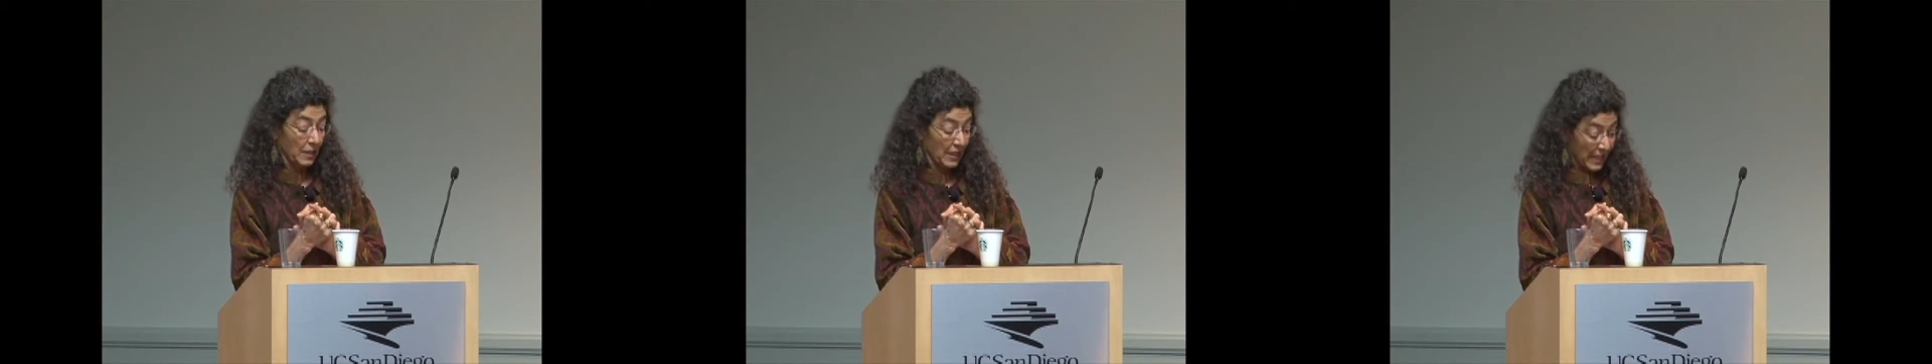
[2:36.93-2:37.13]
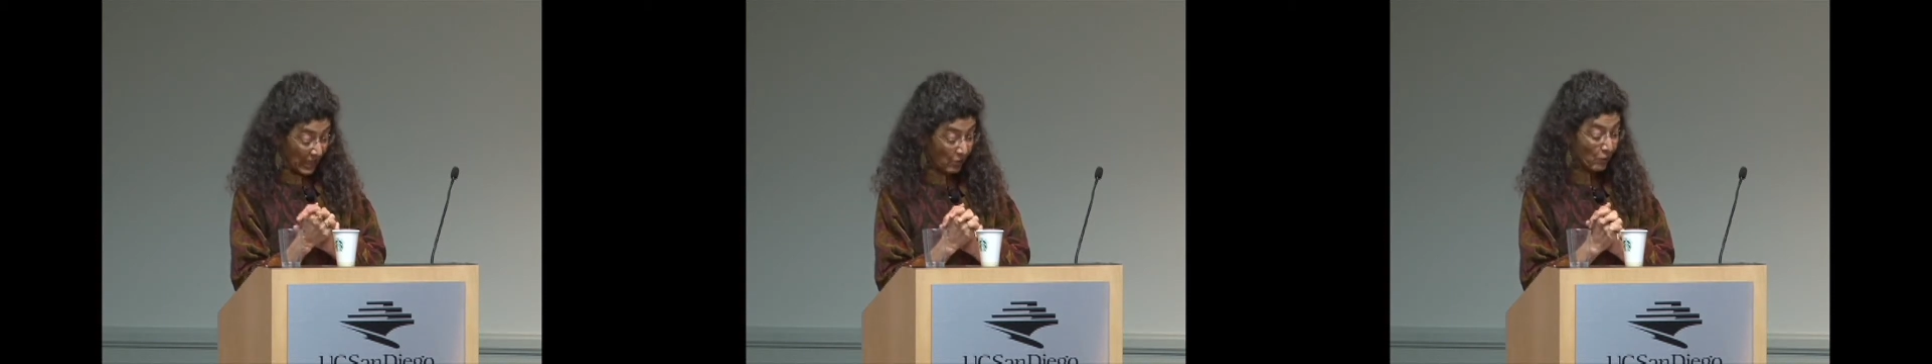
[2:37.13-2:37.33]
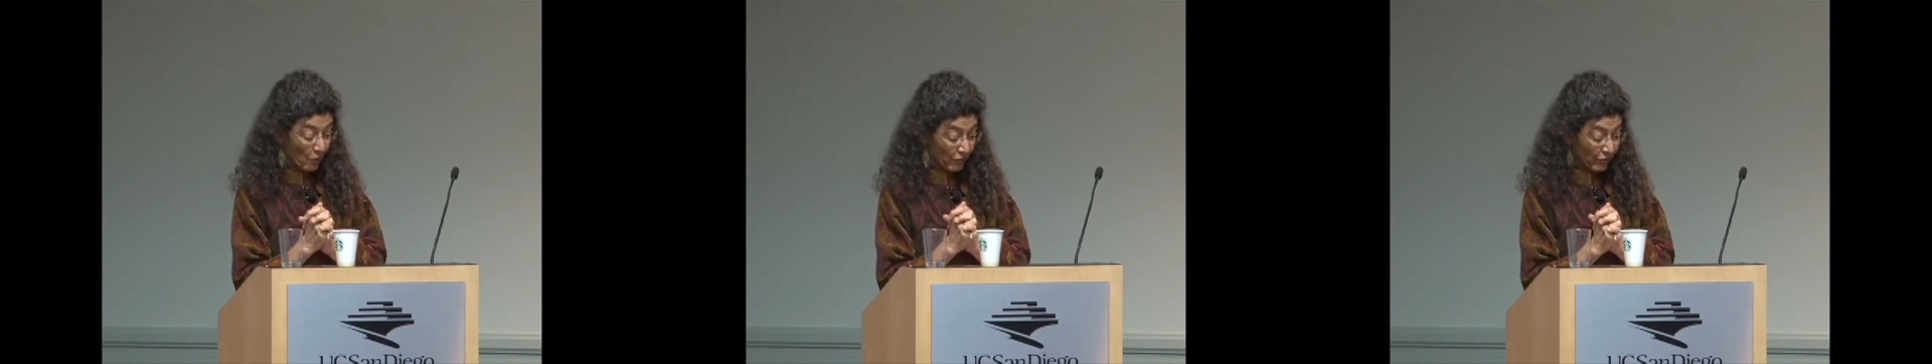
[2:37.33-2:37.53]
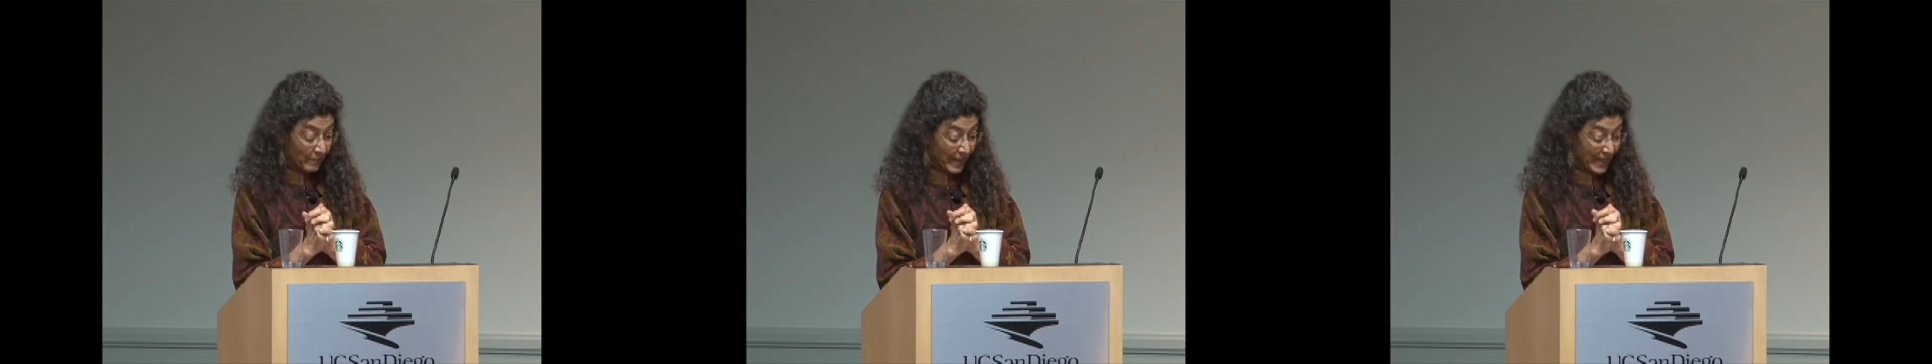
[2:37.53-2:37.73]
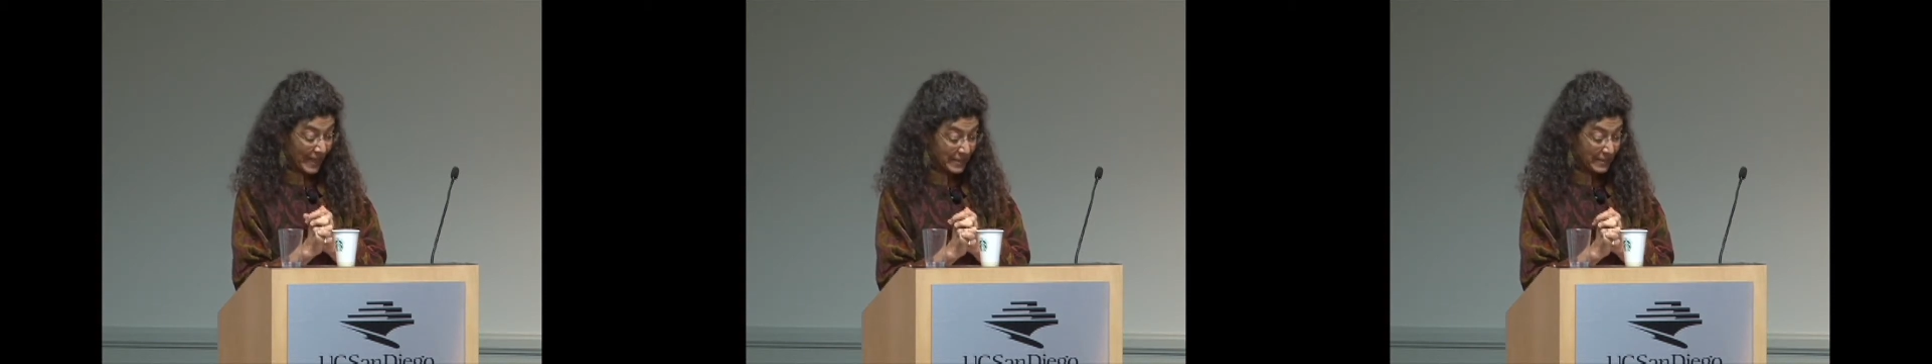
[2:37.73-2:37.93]
And I quote from
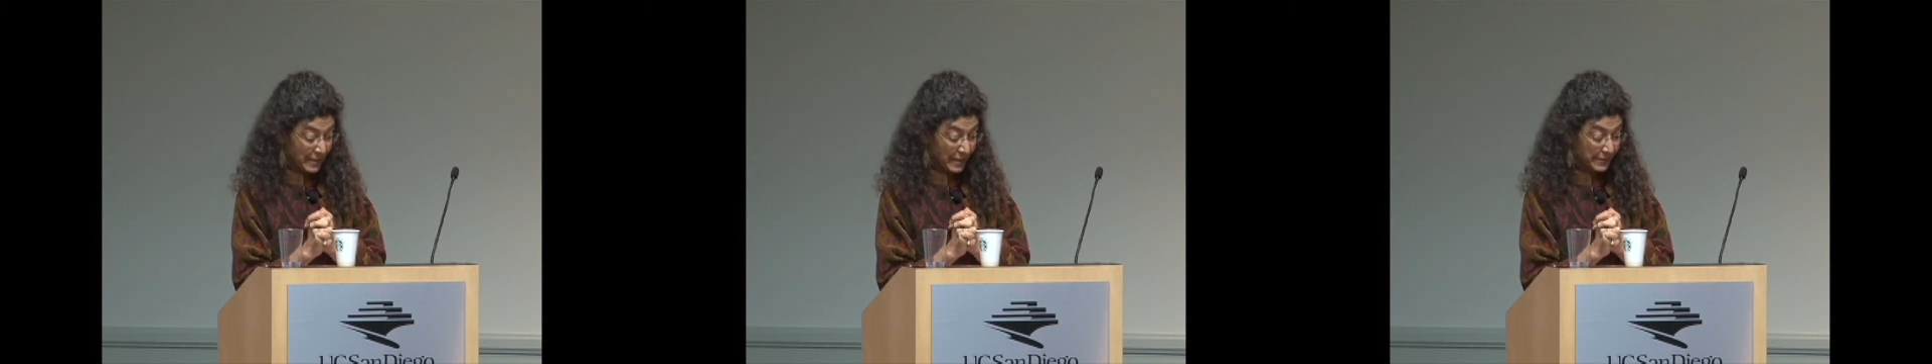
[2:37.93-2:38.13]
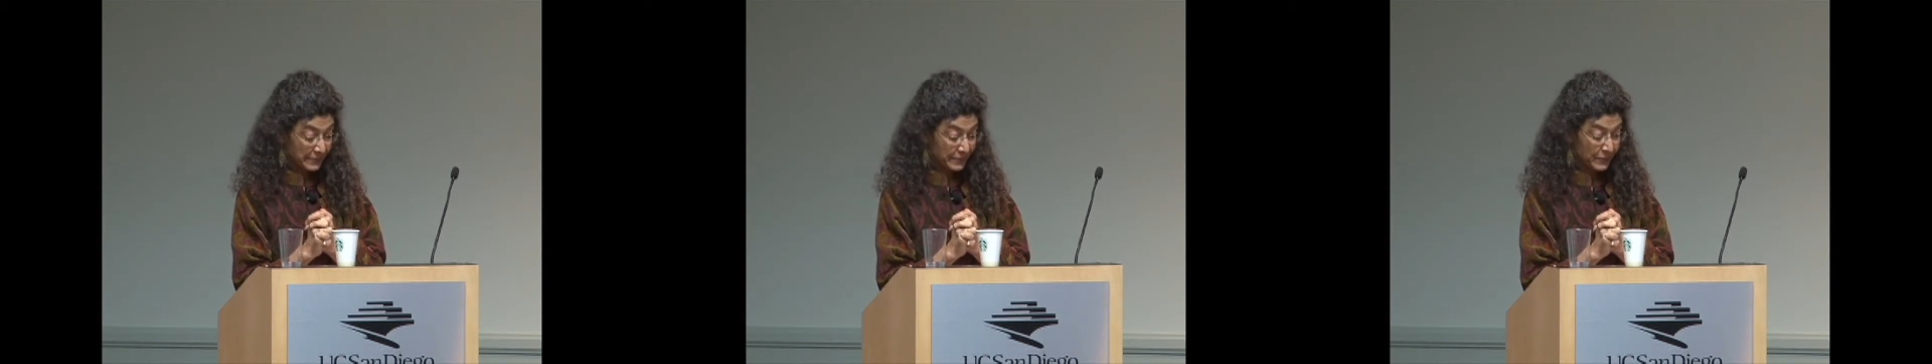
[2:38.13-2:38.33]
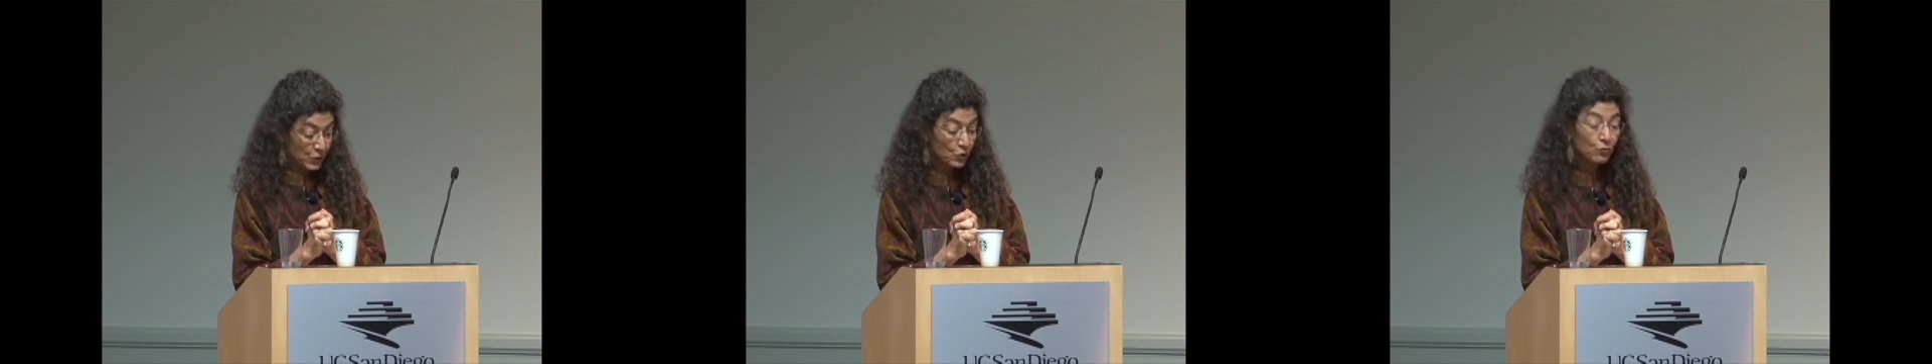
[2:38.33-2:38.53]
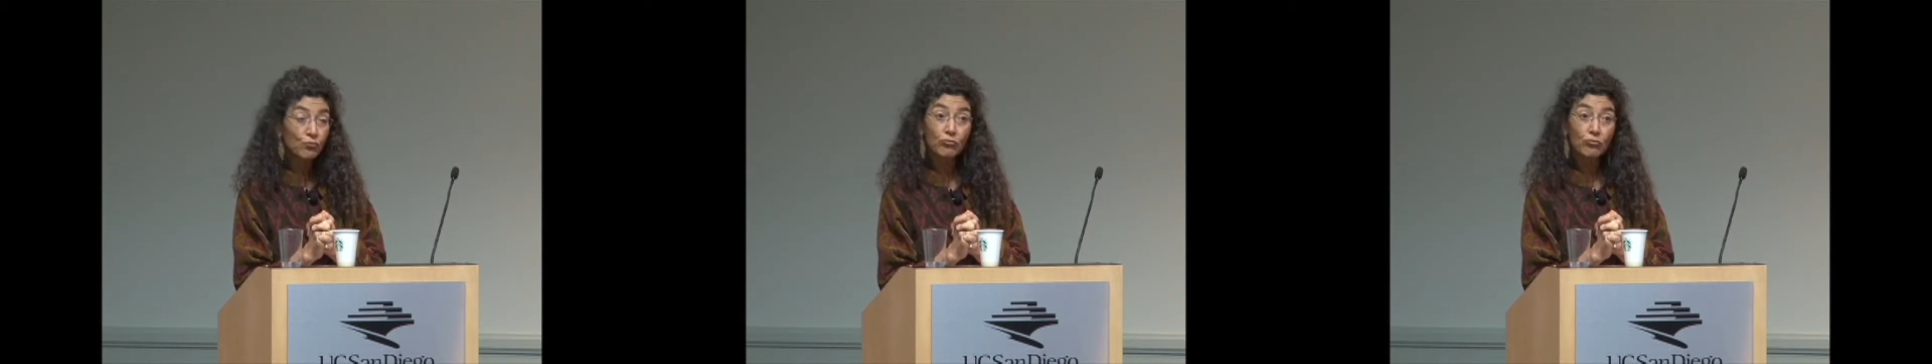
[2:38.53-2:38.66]
that essay, to